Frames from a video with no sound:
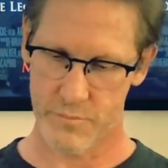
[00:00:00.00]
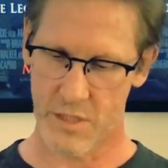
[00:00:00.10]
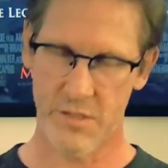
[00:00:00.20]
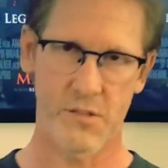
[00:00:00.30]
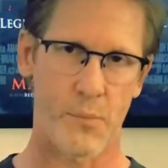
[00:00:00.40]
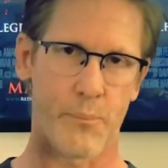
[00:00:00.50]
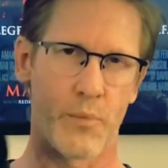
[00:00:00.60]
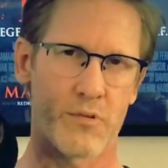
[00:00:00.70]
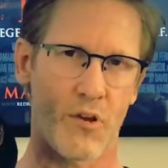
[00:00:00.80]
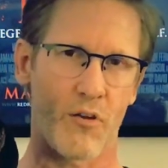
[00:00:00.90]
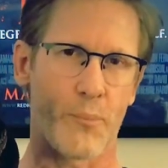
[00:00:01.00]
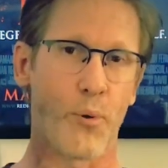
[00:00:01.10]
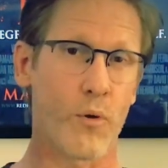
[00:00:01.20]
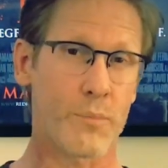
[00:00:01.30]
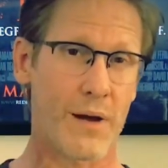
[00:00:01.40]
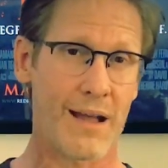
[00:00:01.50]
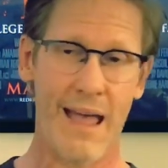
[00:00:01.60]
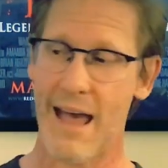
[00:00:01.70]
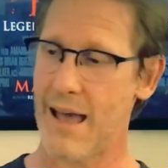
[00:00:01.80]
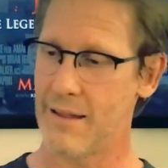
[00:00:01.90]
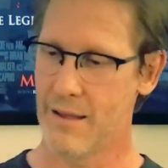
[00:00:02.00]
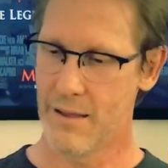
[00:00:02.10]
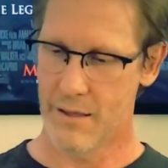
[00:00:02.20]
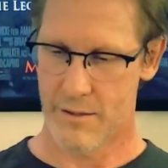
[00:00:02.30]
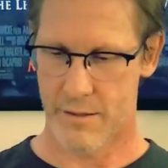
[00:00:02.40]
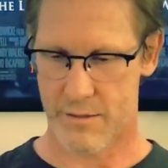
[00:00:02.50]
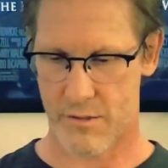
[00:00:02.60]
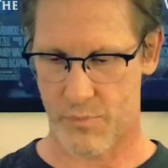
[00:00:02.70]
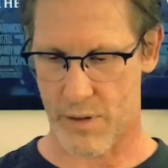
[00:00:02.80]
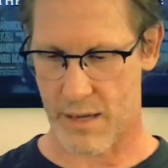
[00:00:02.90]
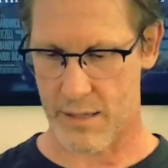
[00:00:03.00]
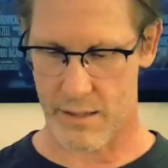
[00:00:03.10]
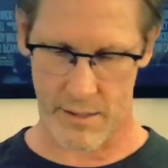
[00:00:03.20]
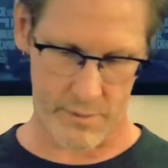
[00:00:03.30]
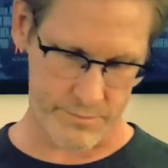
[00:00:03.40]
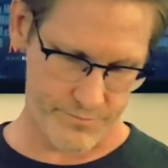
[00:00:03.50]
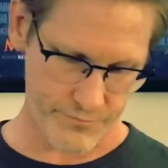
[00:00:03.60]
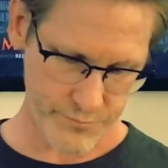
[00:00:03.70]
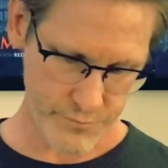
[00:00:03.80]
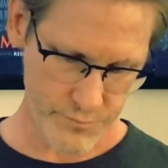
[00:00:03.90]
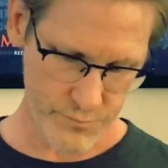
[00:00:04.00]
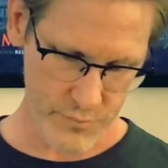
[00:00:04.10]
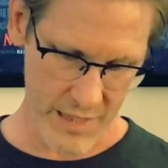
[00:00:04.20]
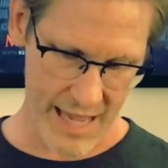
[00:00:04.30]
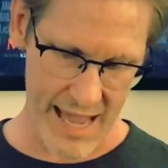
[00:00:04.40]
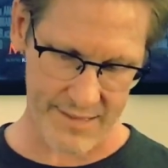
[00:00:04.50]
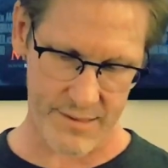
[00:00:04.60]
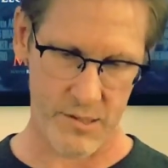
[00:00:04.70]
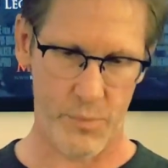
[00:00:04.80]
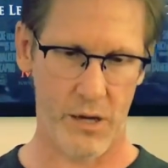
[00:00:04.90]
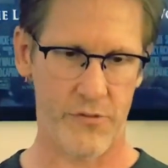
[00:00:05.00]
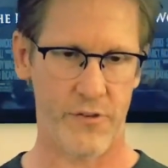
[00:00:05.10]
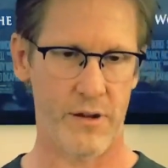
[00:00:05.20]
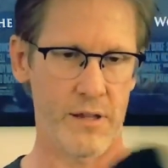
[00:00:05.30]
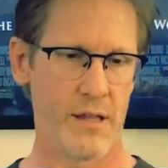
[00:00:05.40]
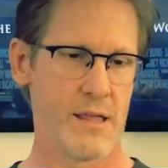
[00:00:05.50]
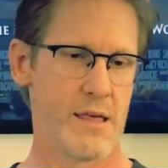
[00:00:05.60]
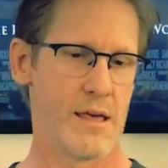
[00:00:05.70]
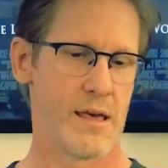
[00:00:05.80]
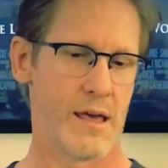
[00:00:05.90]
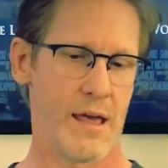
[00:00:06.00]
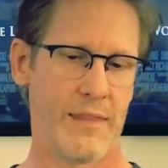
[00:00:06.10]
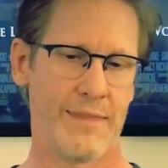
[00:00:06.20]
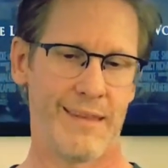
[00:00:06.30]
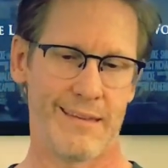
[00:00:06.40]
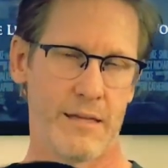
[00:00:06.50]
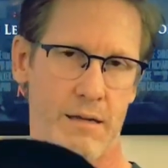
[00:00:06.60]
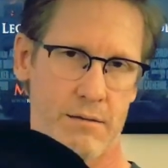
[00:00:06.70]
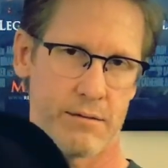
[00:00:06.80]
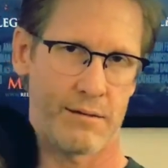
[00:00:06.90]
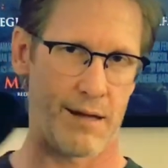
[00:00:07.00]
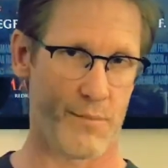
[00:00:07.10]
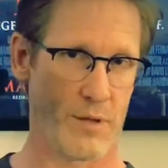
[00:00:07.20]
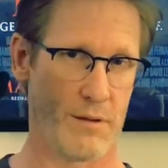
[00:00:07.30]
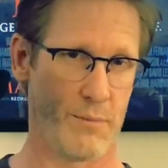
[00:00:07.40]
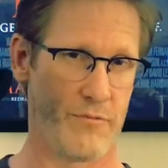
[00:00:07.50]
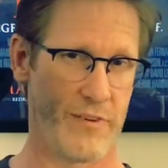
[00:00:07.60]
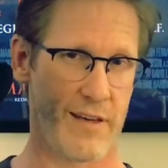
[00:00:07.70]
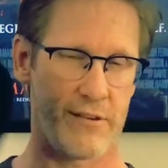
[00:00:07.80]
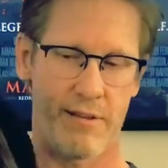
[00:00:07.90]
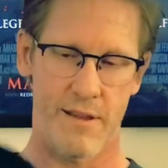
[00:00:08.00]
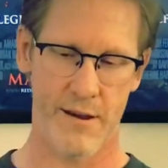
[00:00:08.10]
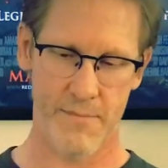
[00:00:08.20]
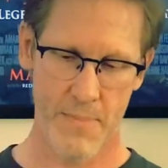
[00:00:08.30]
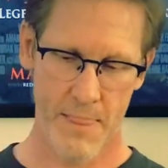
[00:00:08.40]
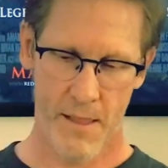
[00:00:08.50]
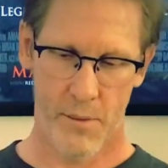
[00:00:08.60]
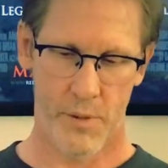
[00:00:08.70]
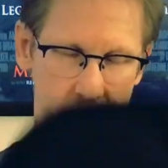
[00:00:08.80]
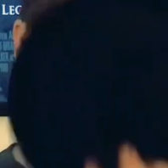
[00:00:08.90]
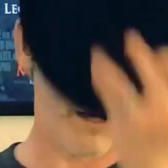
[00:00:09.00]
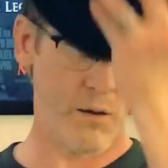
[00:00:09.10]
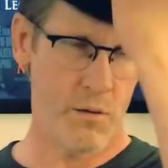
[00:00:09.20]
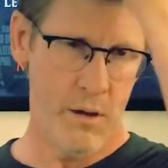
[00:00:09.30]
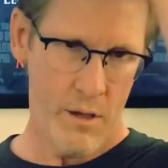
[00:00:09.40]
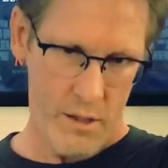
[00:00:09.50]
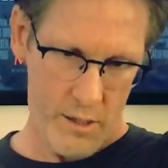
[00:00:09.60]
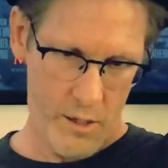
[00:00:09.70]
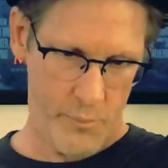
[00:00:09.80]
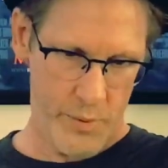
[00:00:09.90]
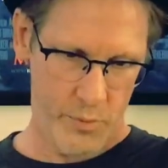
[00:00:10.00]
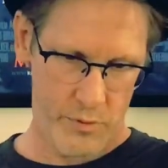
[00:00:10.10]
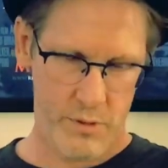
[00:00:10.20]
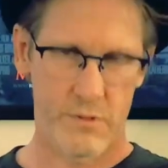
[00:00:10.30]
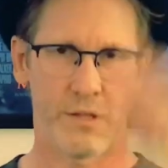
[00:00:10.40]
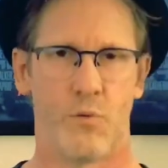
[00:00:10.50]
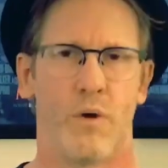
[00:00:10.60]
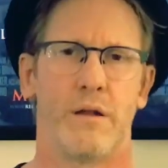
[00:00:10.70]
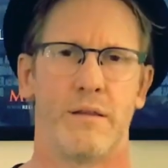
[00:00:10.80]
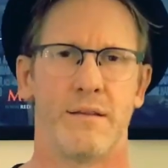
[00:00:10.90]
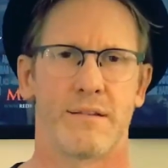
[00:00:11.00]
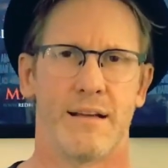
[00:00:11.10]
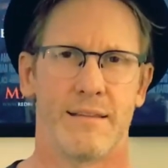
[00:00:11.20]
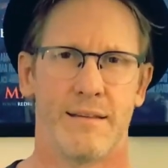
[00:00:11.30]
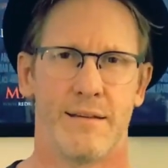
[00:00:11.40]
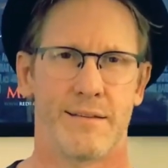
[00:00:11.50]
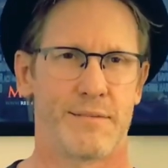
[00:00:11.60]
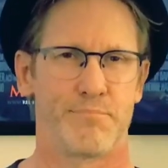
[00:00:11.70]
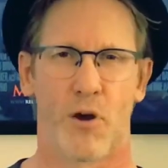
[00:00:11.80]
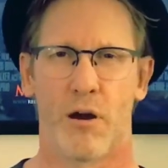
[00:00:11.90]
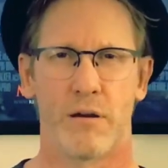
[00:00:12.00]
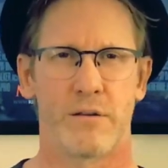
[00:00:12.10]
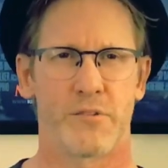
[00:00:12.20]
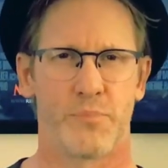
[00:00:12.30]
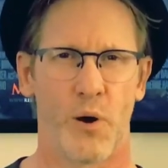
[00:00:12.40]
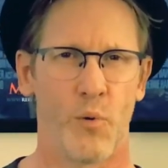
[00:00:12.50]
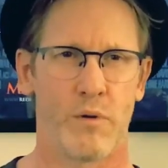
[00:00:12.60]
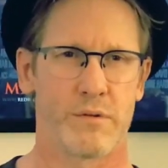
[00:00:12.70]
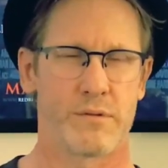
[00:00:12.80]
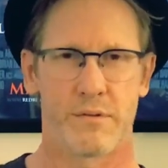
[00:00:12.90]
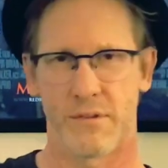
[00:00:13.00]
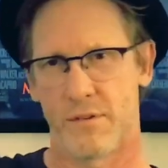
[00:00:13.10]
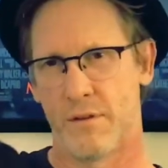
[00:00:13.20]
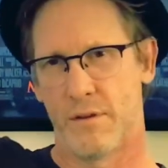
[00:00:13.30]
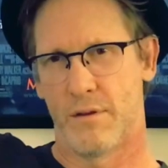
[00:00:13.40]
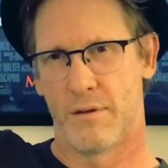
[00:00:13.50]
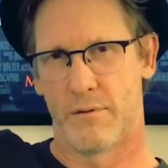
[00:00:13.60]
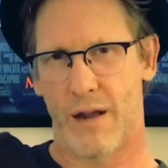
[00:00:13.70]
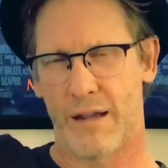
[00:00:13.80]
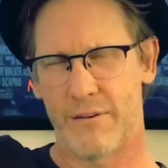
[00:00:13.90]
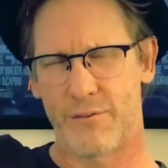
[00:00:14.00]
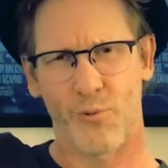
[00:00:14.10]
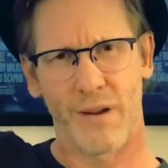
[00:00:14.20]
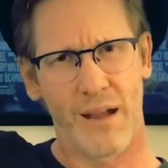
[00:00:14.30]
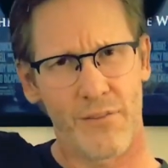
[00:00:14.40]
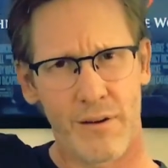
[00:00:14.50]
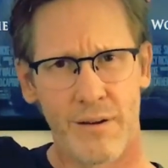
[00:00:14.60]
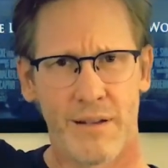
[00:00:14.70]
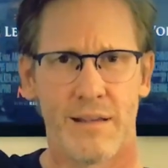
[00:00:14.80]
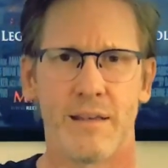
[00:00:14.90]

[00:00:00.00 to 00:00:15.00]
it's called a pork pie hat. This is by Hats in the Belfry, and got my little feather there. But people usually wear these like this. Artists, poets, writers, whatever.